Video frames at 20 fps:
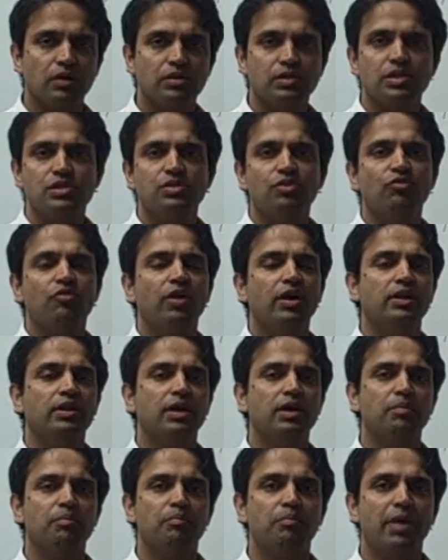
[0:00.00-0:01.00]
justify the
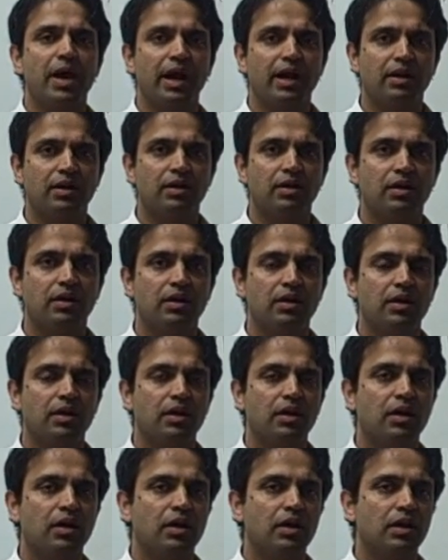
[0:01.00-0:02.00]
impact
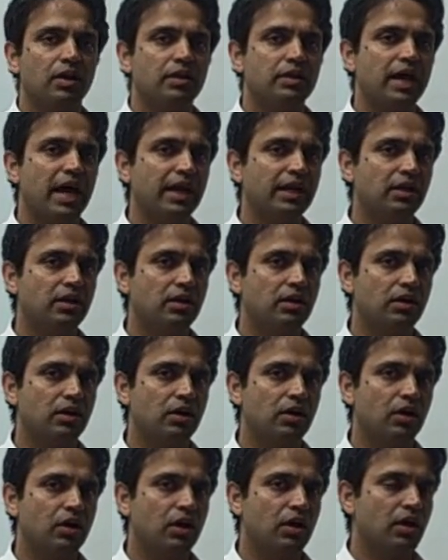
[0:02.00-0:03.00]
that
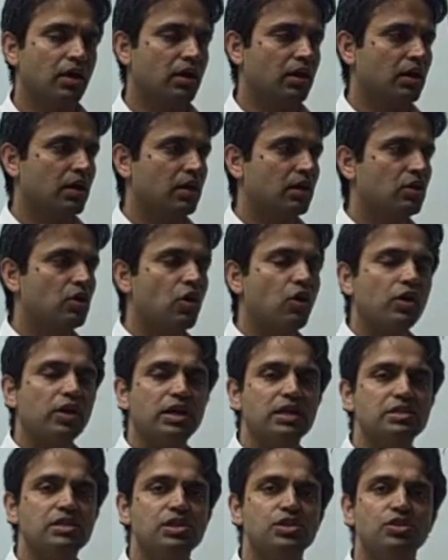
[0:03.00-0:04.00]
the
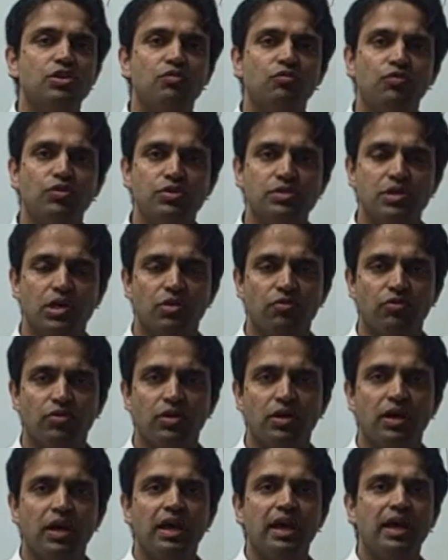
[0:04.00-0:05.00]
organization would suffer
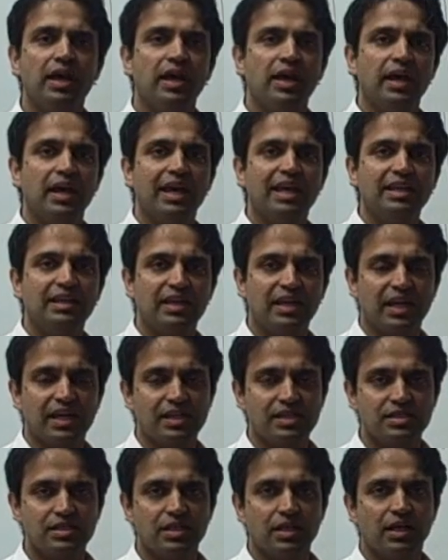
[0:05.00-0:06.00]
in
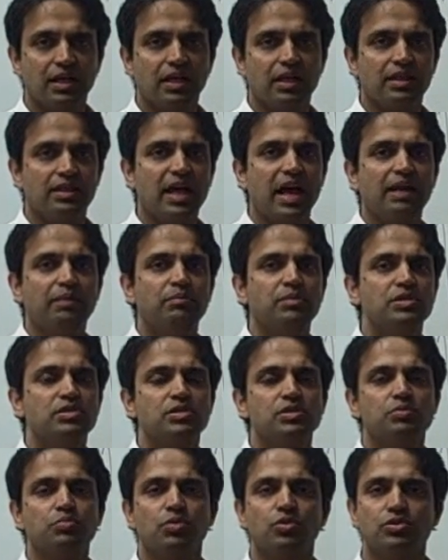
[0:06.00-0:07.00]
case that
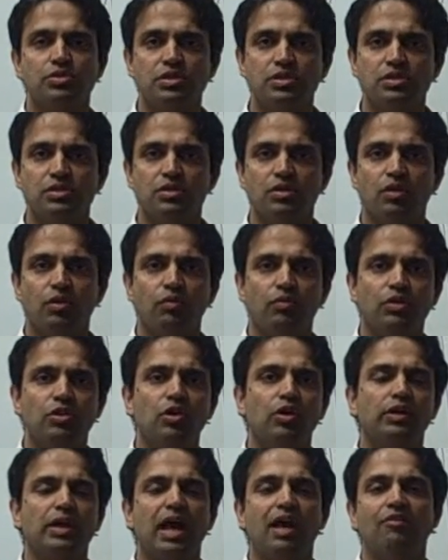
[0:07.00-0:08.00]
business process were
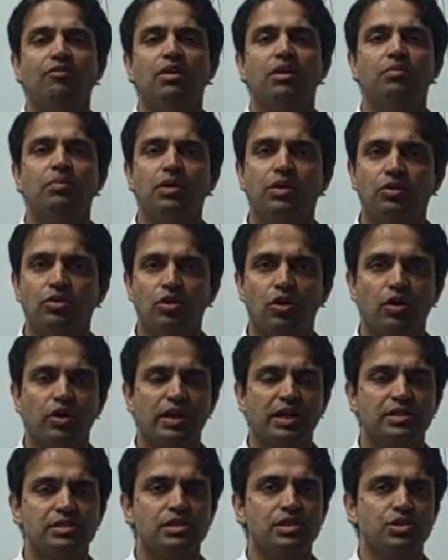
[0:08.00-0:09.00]
not available to the
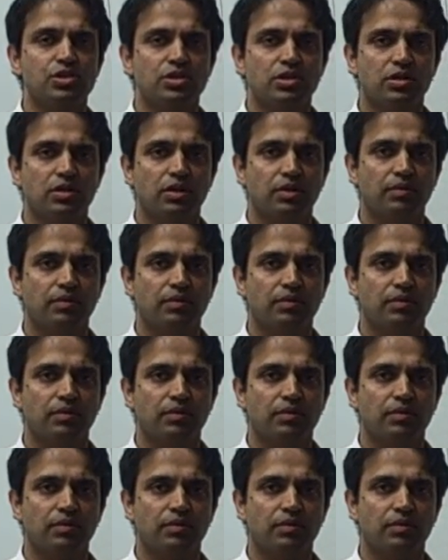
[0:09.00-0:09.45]
organization.